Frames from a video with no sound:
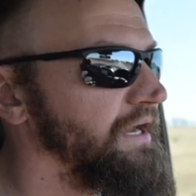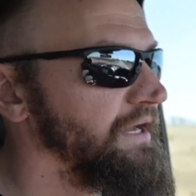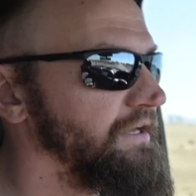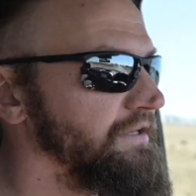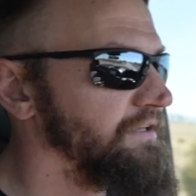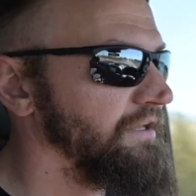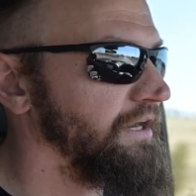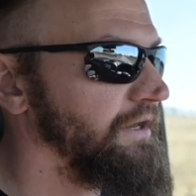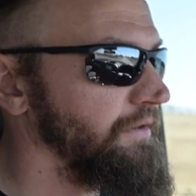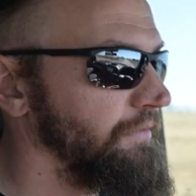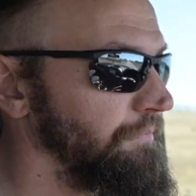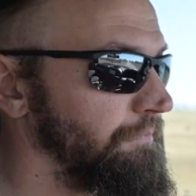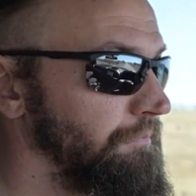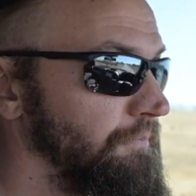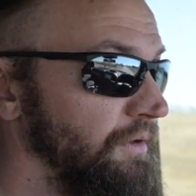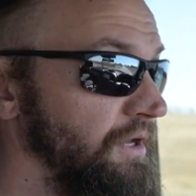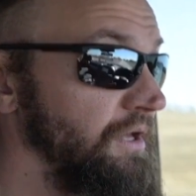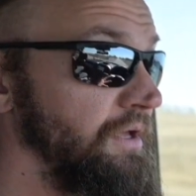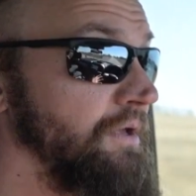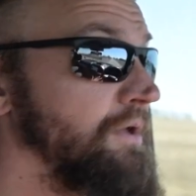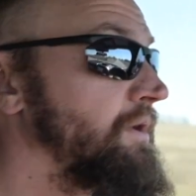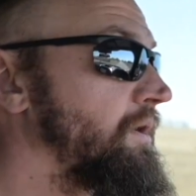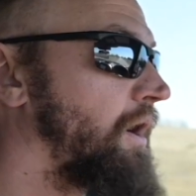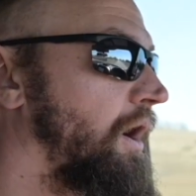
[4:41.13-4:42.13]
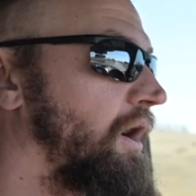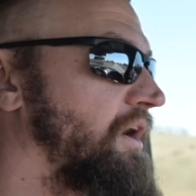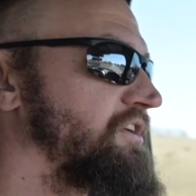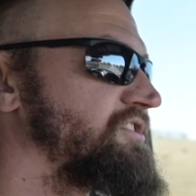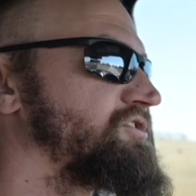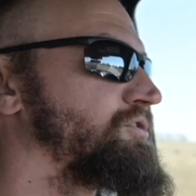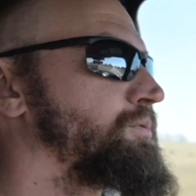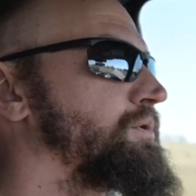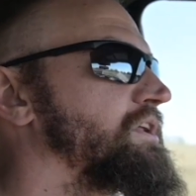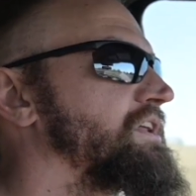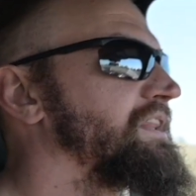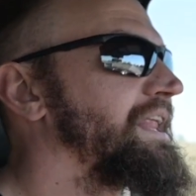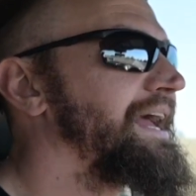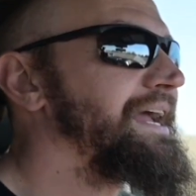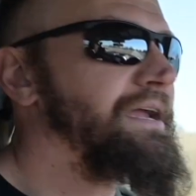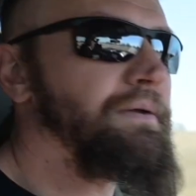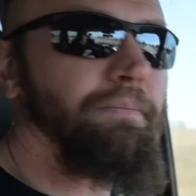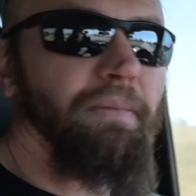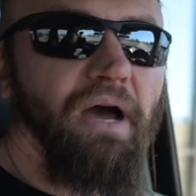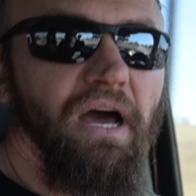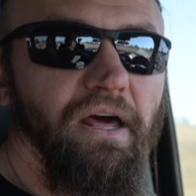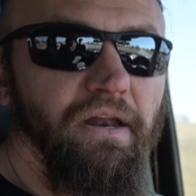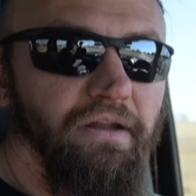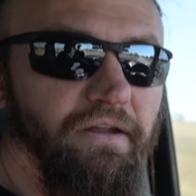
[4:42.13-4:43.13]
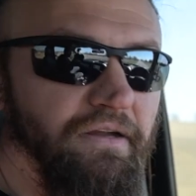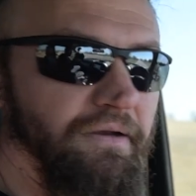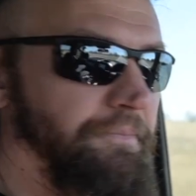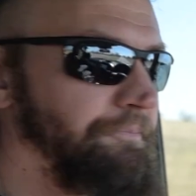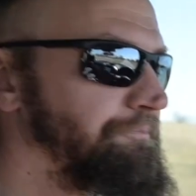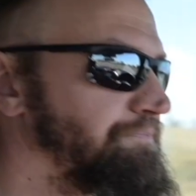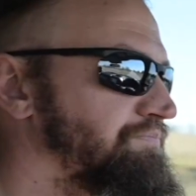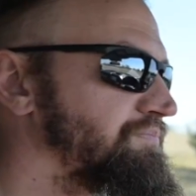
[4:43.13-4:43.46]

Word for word: and that I honestly really like about it.